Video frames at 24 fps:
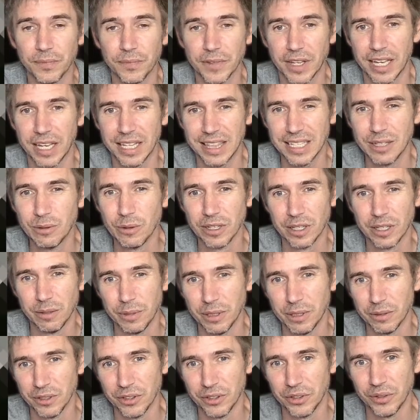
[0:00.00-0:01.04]
I think we're going to be
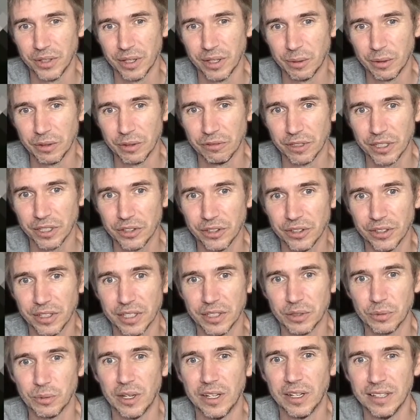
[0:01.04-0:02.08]
able to do that with Richter
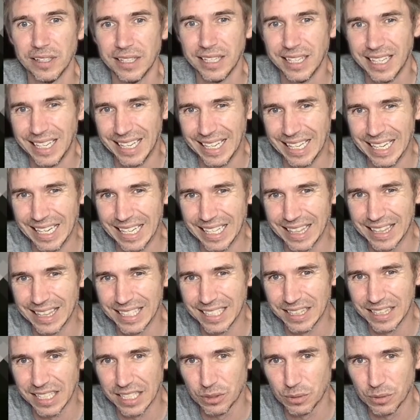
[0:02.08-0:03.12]
as well, and I think
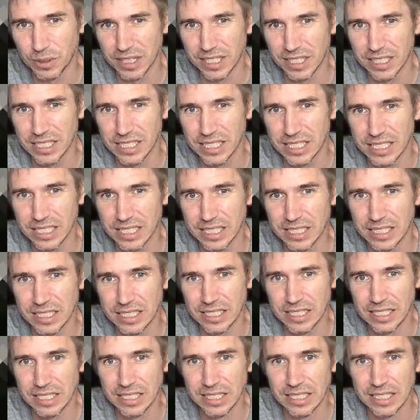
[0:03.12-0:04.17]
that's what this
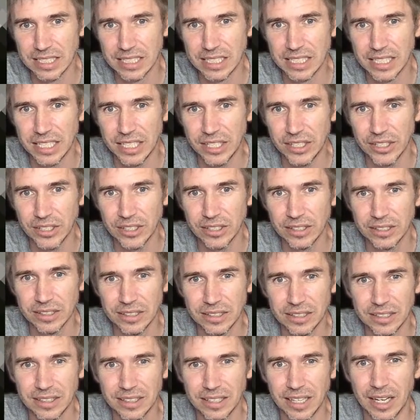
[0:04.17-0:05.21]
is here.
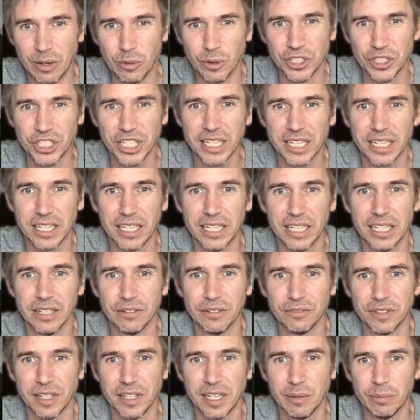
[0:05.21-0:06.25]
We're checking
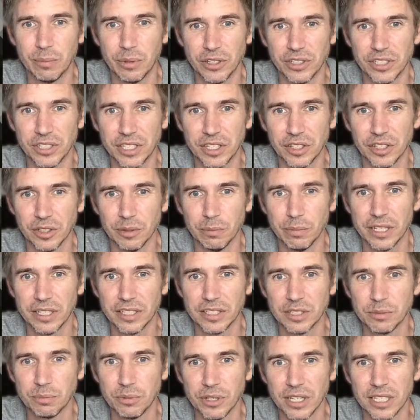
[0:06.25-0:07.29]
if a particular button
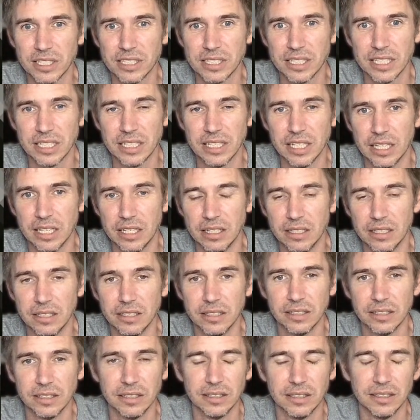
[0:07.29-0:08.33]
is pressed and then
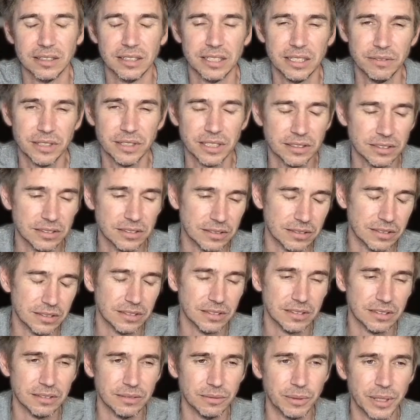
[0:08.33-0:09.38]
leaving.
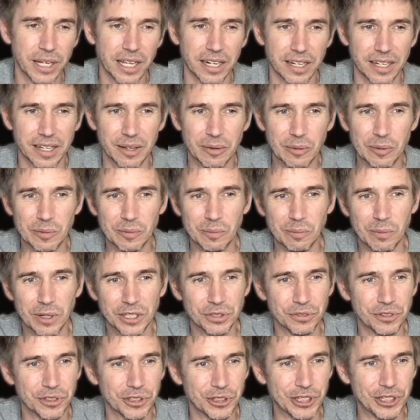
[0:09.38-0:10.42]
We got to get much
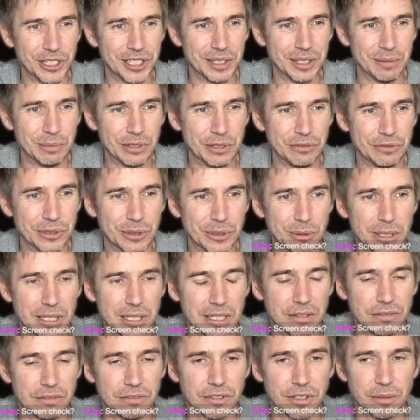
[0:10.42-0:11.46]
further in before we
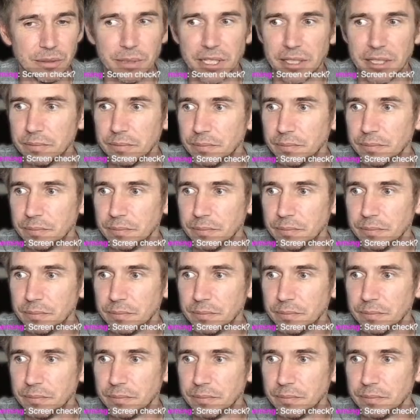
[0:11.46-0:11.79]
confirm that.